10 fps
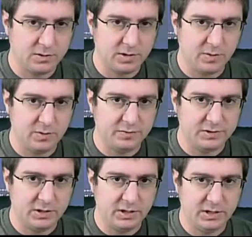he moves
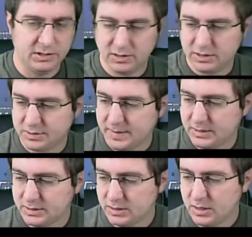into this
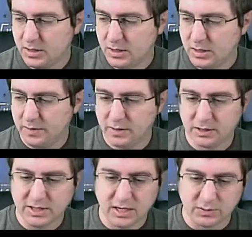space and then
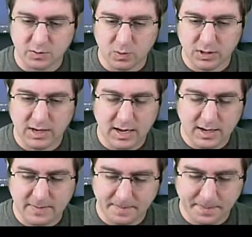attacks with 1
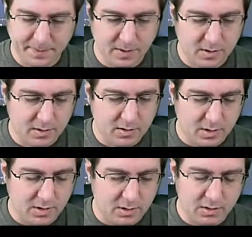die.
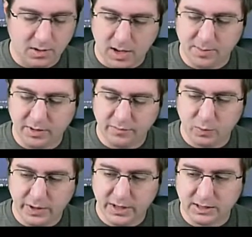I believe
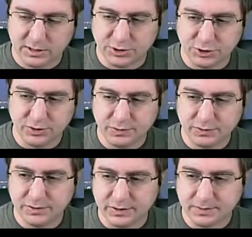we get to
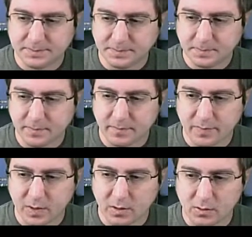choose
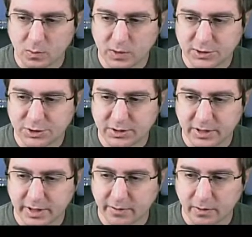which
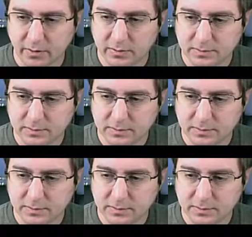hero.